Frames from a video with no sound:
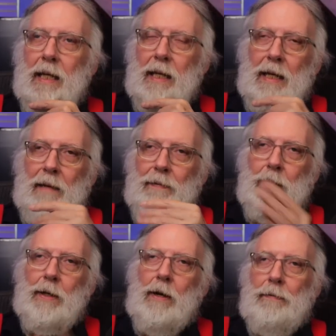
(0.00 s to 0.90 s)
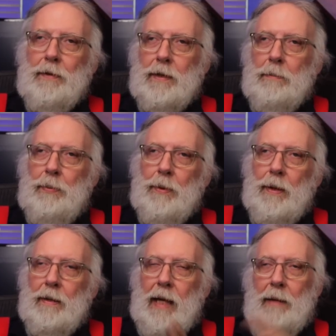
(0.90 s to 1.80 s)
if you called for
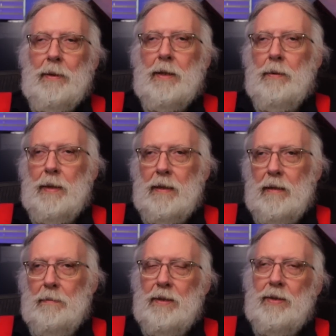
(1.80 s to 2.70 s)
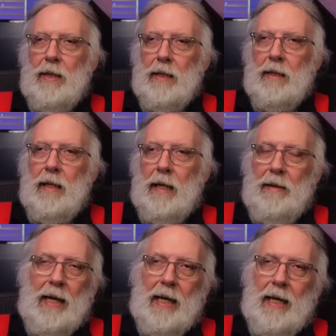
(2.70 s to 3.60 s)
support, they would go into the machine
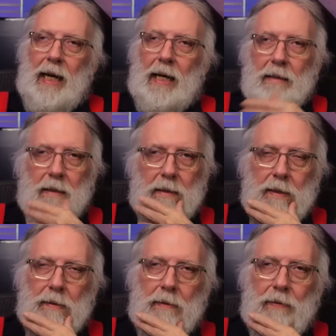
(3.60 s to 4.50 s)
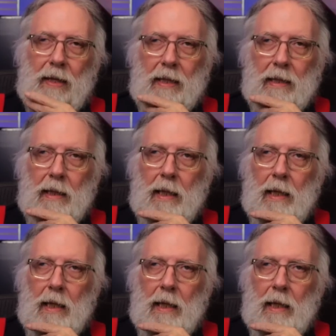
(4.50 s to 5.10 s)
and they had access to it via